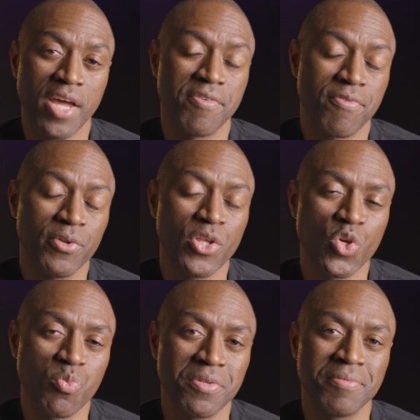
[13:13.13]
and fully
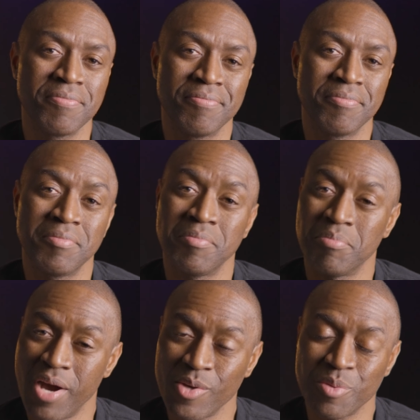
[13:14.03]
human
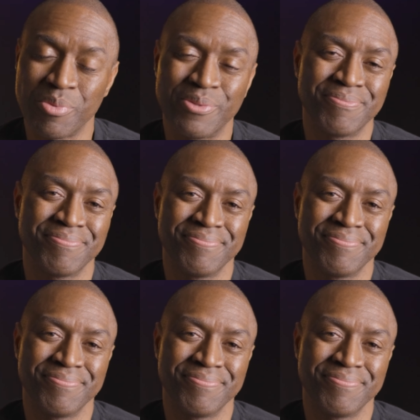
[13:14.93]
possible.